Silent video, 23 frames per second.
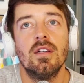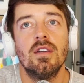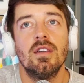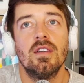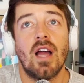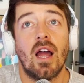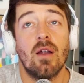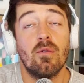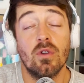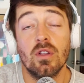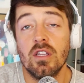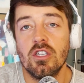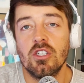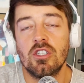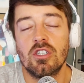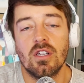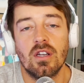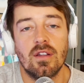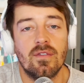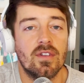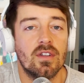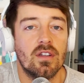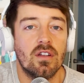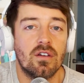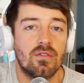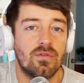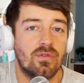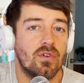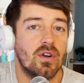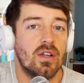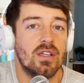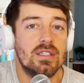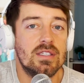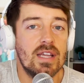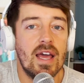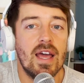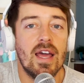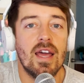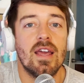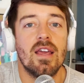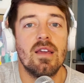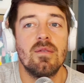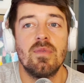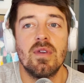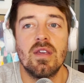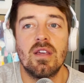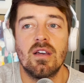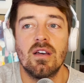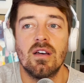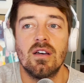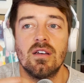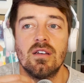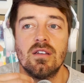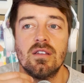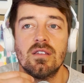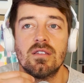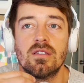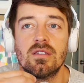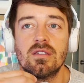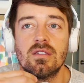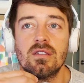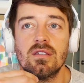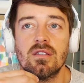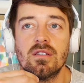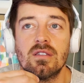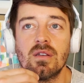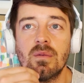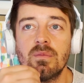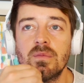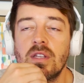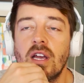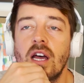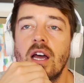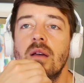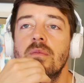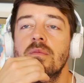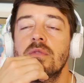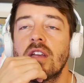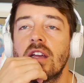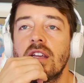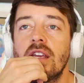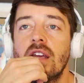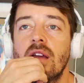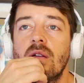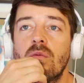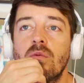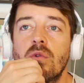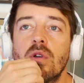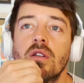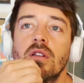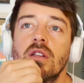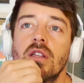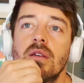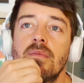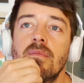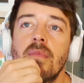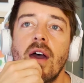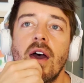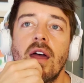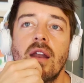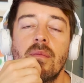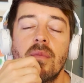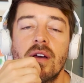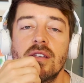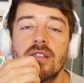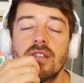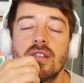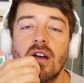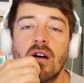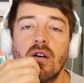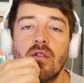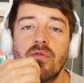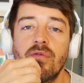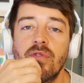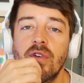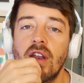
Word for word: I really shouldn't even look for a day because sometimes I get really mad at myself,